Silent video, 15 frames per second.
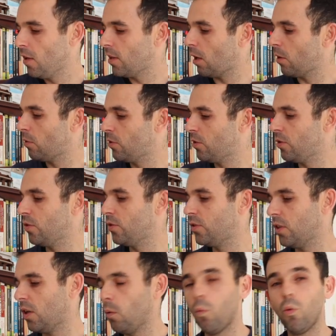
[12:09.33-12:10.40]
Now there's
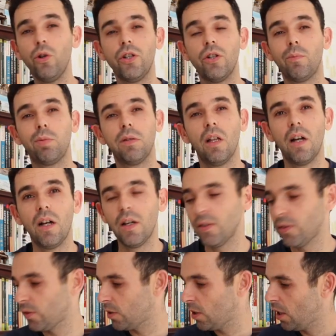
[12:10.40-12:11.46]
Warrior
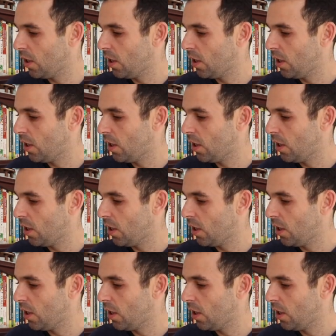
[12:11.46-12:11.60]
Plus,